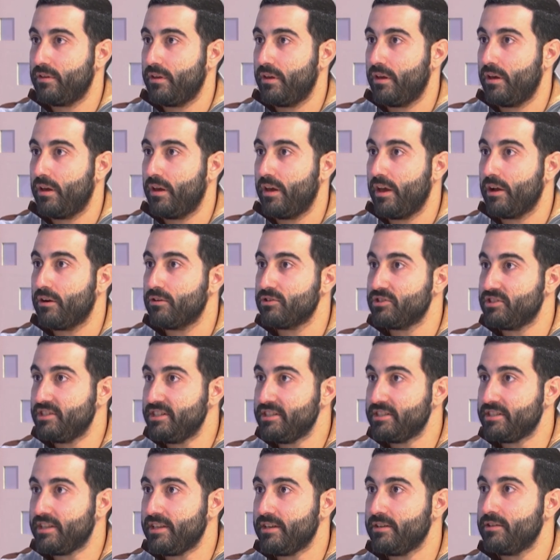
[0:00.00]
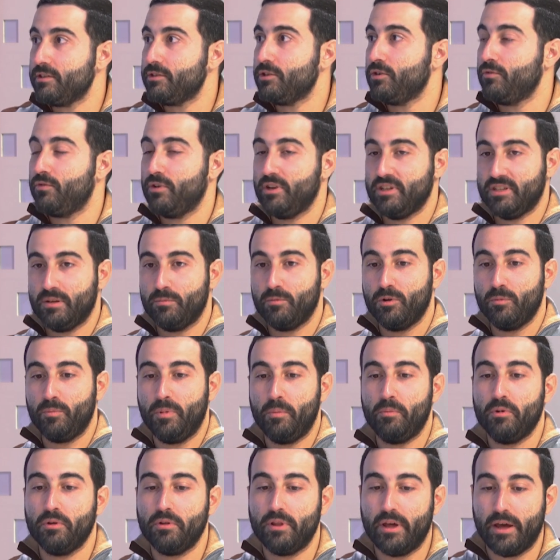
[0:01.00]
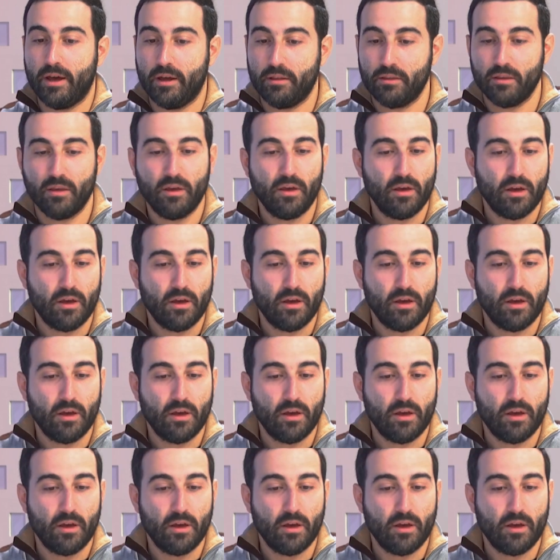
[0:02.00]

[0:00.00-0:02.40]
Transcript: ecosystems, so for example, people that